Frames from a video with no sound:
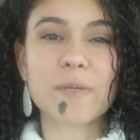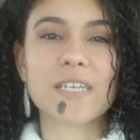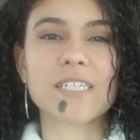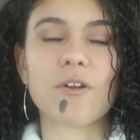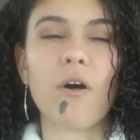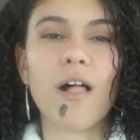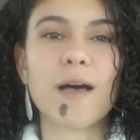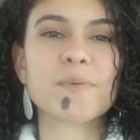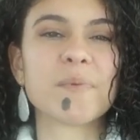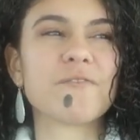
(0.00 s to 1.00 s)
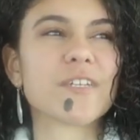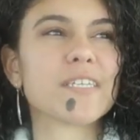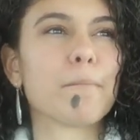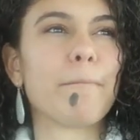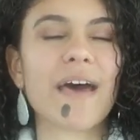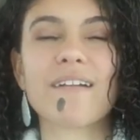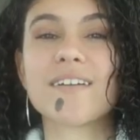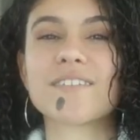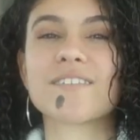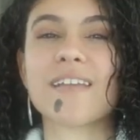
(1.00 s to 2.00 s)
because it all helped me really better
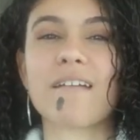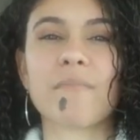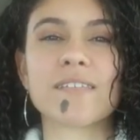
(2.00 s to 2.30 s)
understand